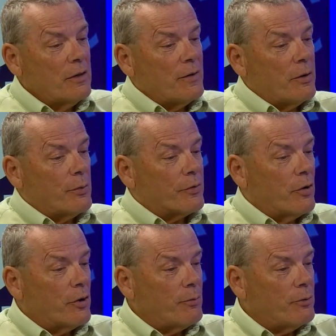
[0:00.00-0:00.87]
He was
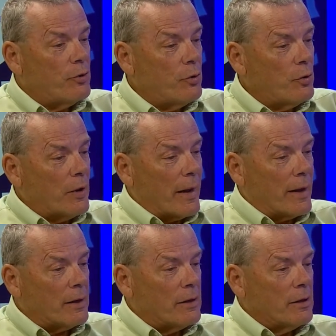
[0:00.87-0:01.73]
going to do
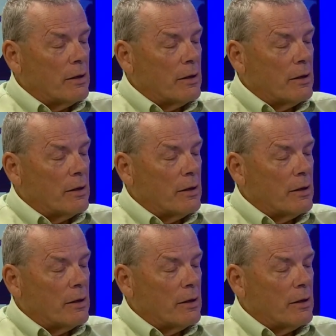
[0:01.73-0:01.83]
that.